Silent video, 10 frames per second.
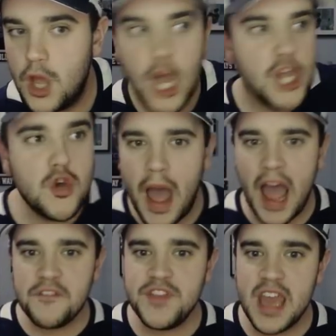You
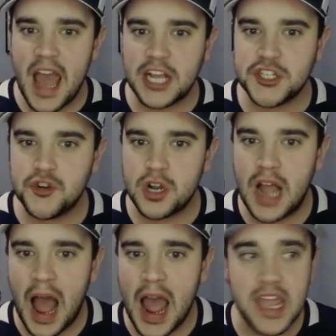have the extra
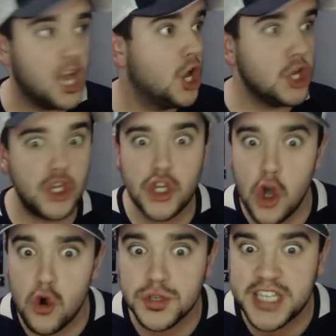guy,
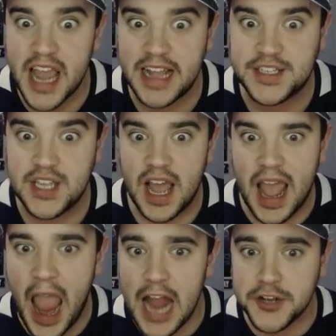use it.
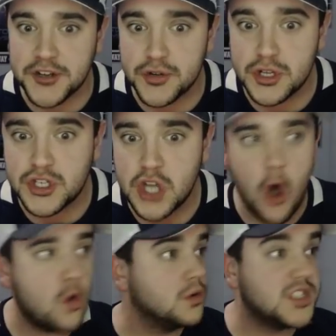Enter the
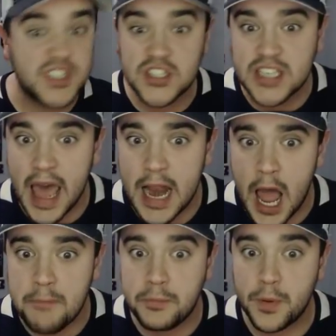zone, set
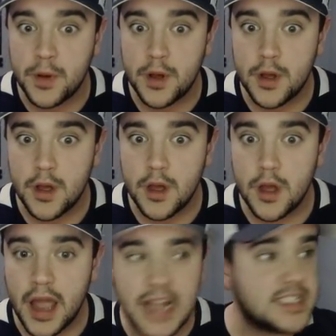up.
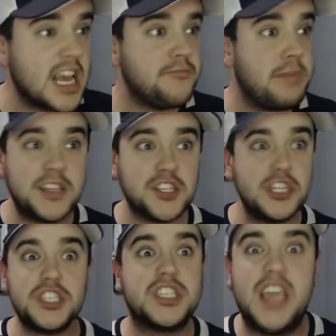Instead of basically
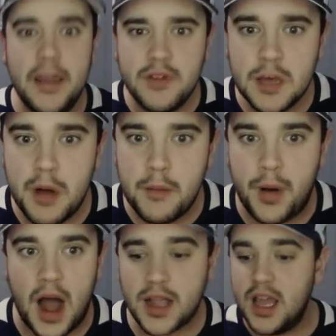just giving them a
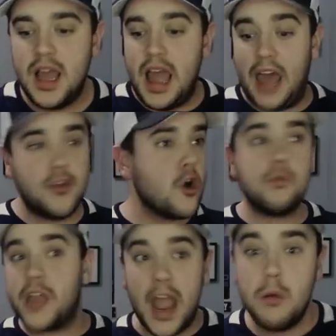puck, and they're
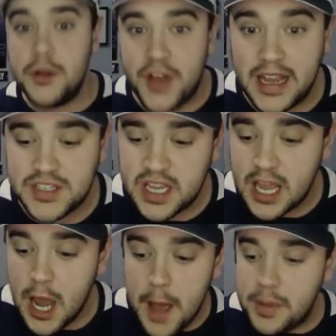okay with icing
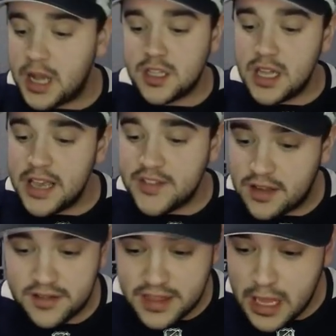it, because the Leafs,
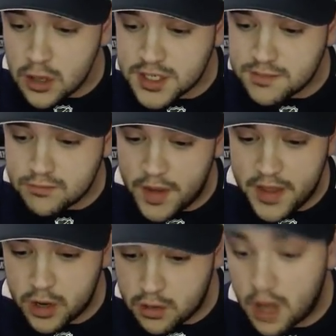they look, they
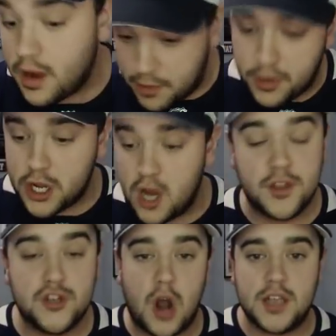were pretty good on the
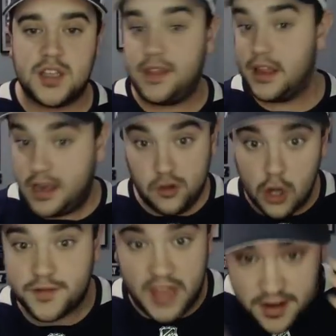draws today. They
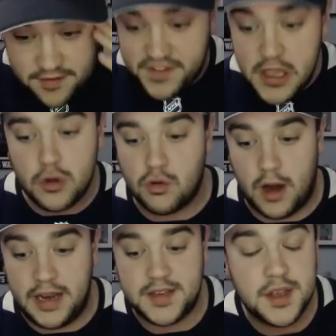didn't feel
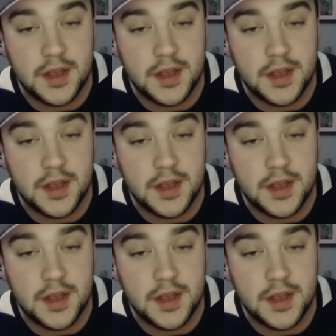great.